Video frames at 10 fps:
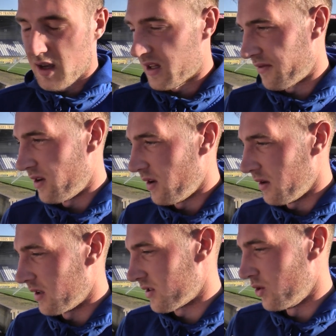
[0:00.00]
Yeah,
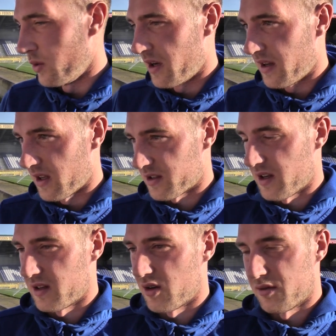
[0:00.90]
definitely. There's no one in there
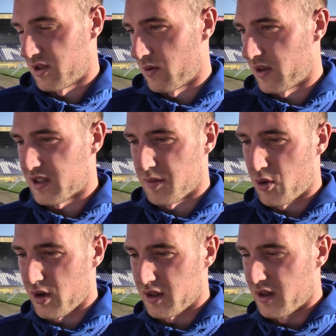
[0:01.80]
sitting. Obviously, we're
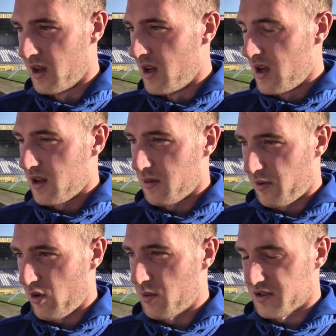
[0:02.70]
disappointed the
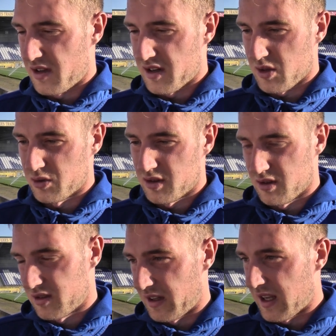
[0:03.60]
performance and the result
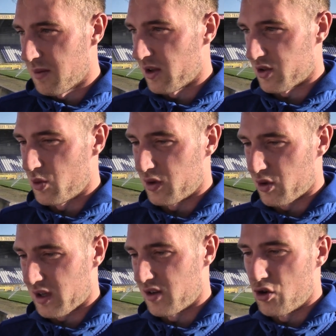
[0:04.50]
today, but there's no one
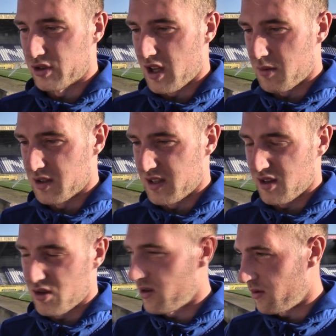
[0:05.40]
looking the long term and
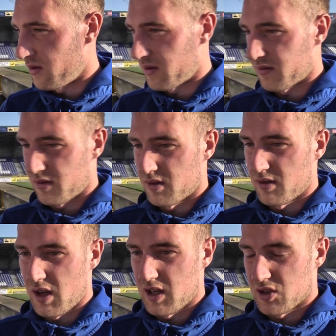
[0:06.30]
saying, oh,
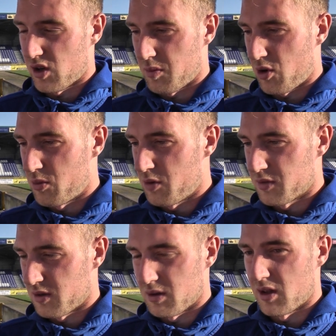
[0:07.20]
any sort of
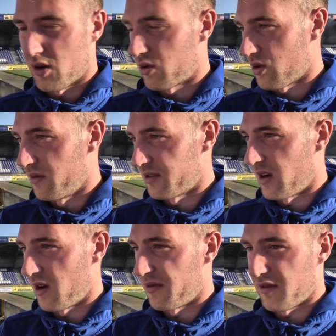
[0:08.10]
problems, and they're all
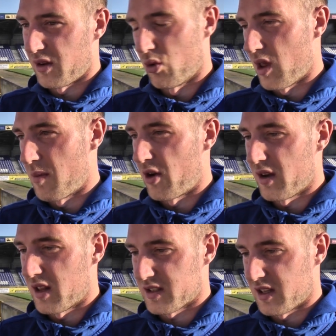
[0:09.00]
confident enough, they know the
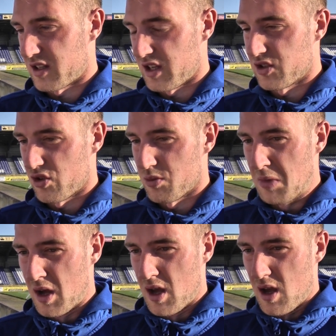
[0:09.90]
ability that's in the changing
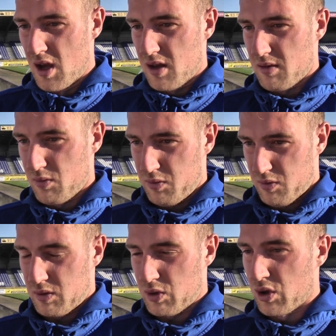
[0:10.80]
room.
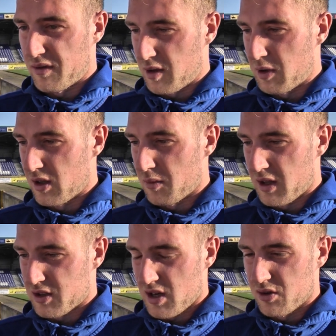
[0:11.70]
We're good enough to be up
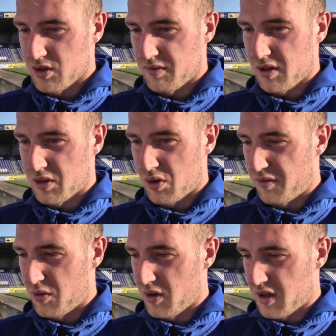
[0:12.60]
there challenging for the
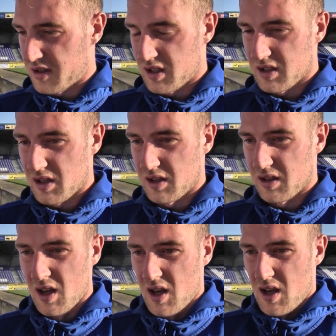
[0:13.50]
top four this season, and